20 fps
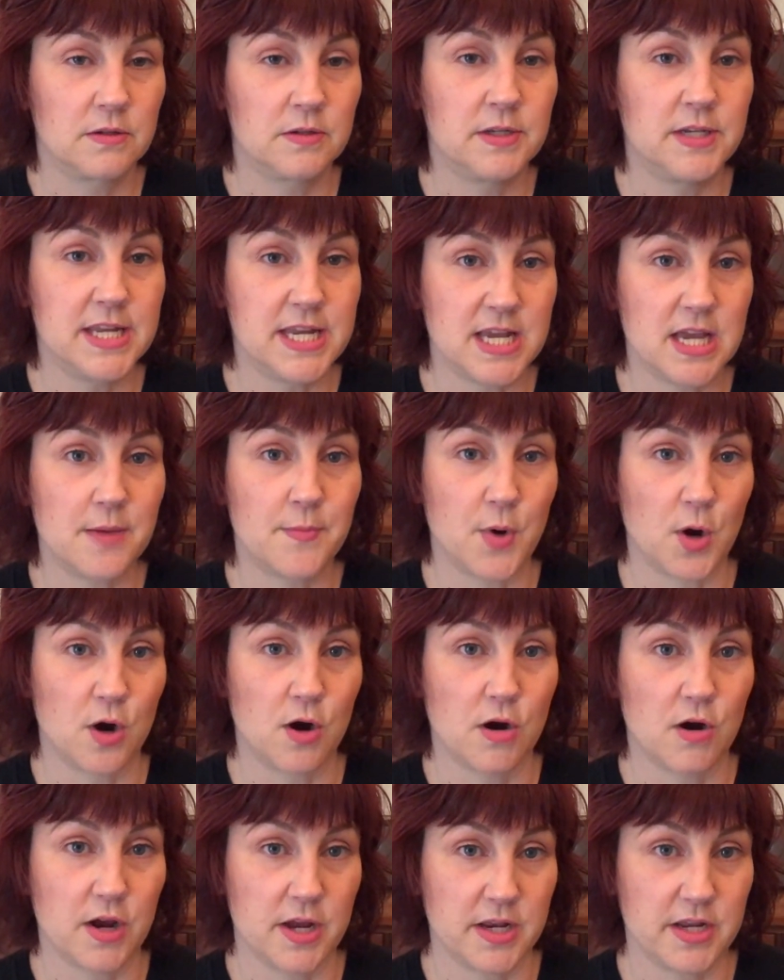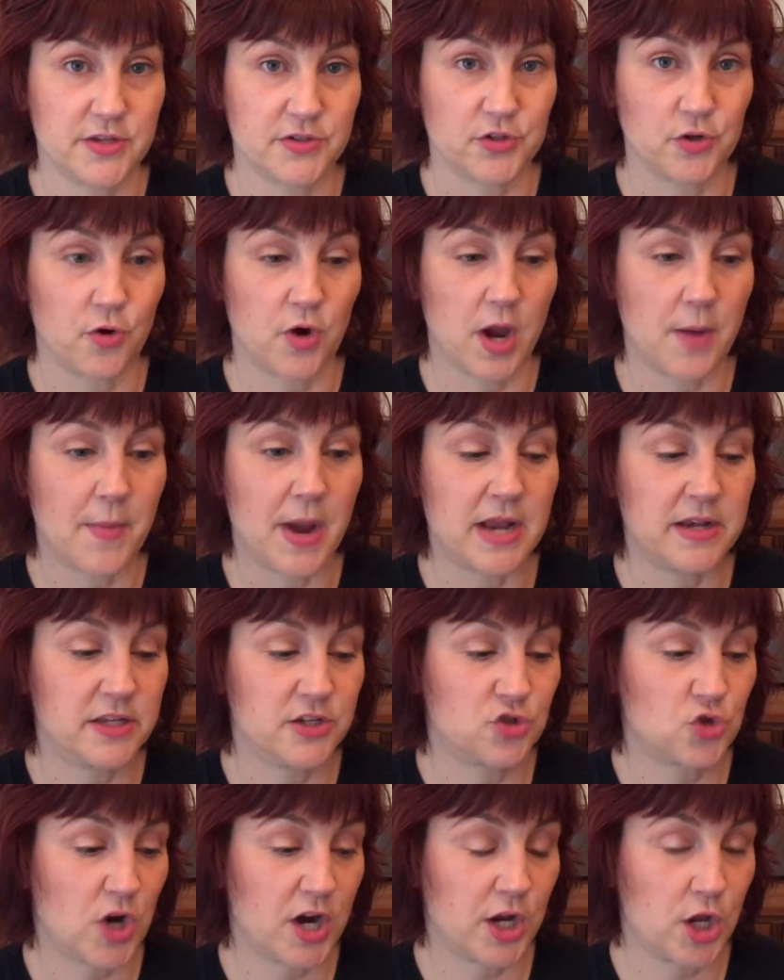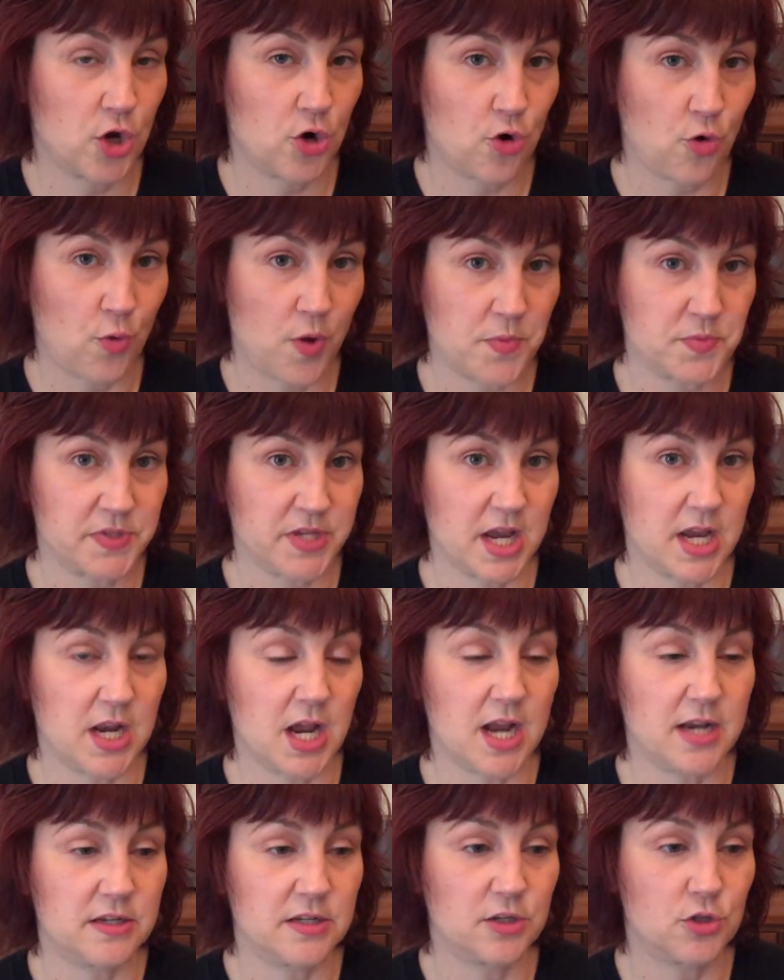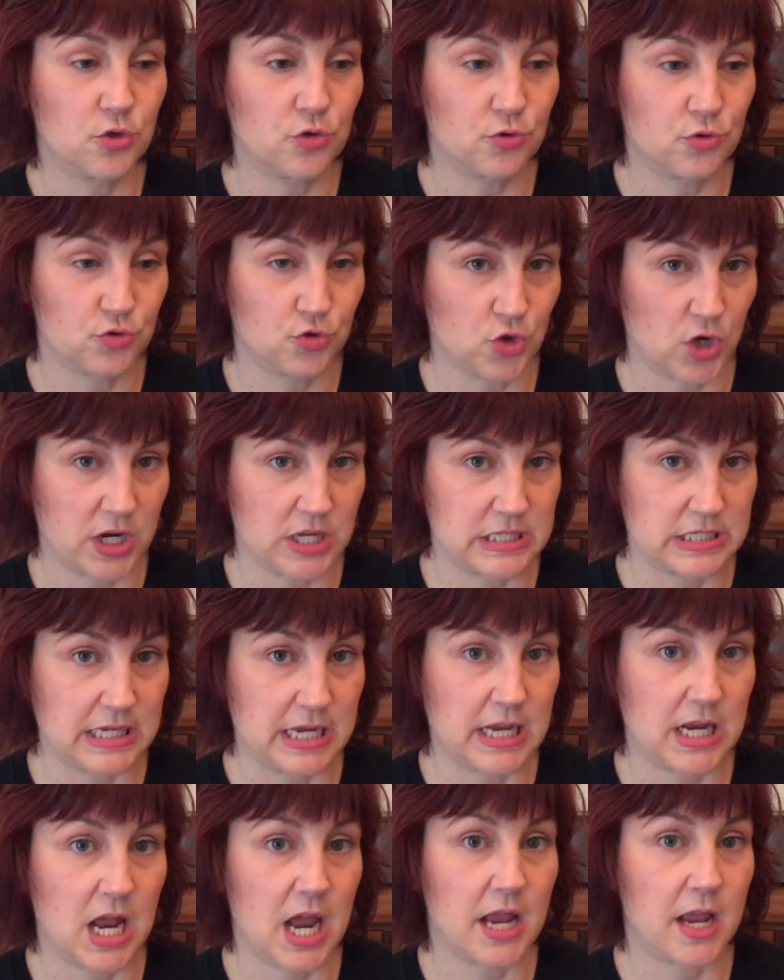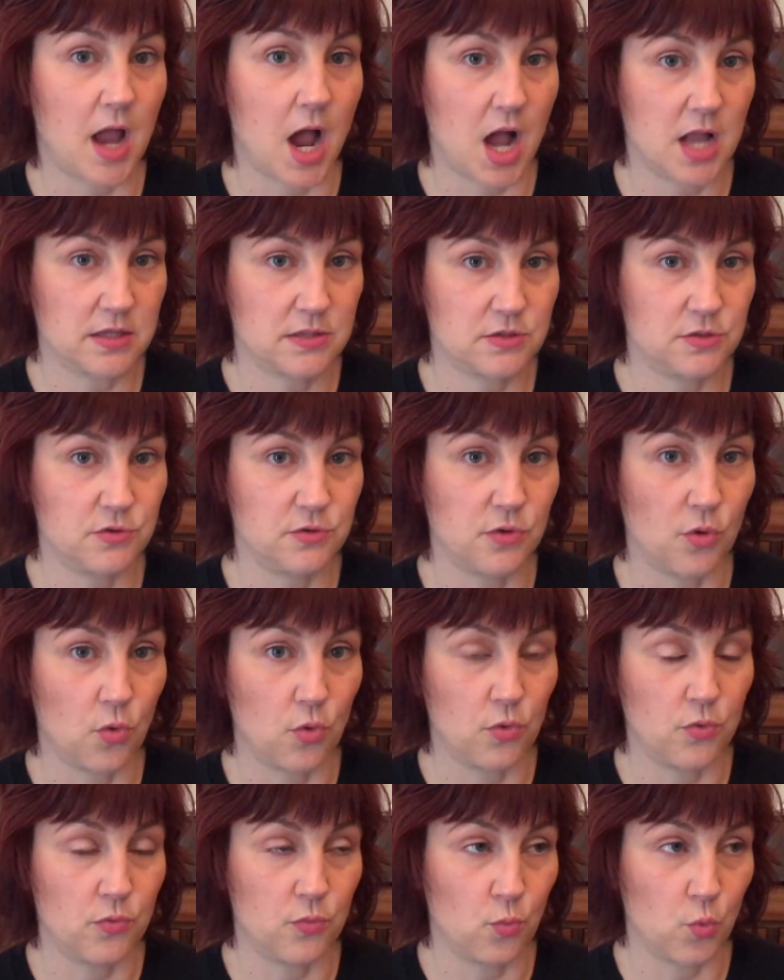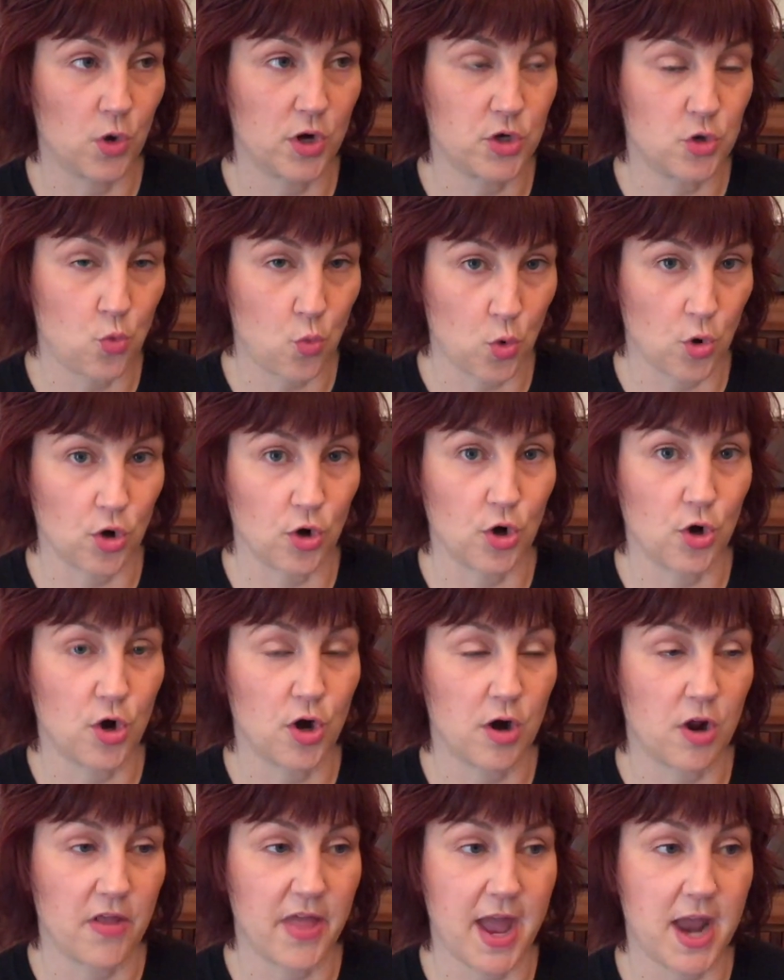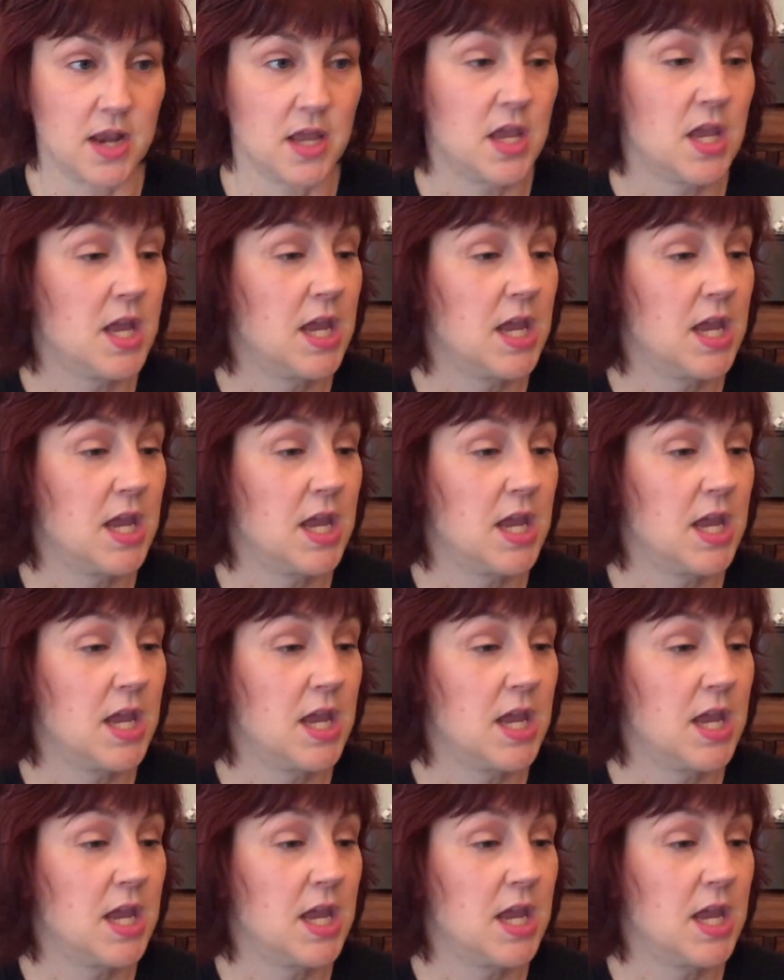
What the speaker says: DM her in Instagram. I did try to go to her website. I did Google Translate. I got to the where you order and all that.